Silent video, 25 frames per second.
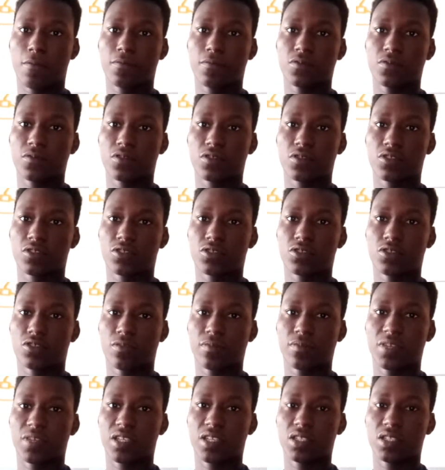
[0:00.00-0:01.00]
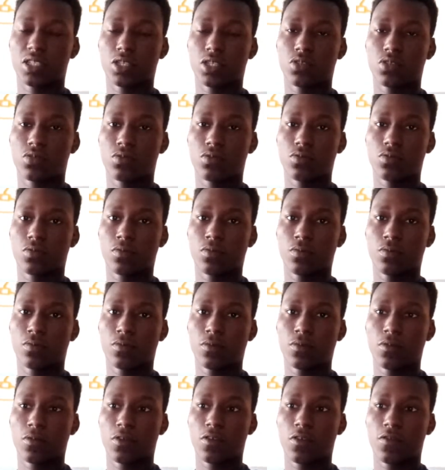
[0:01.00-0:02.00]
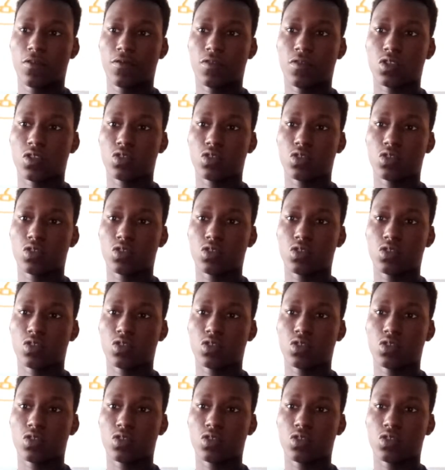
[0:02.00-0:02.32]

some days ago for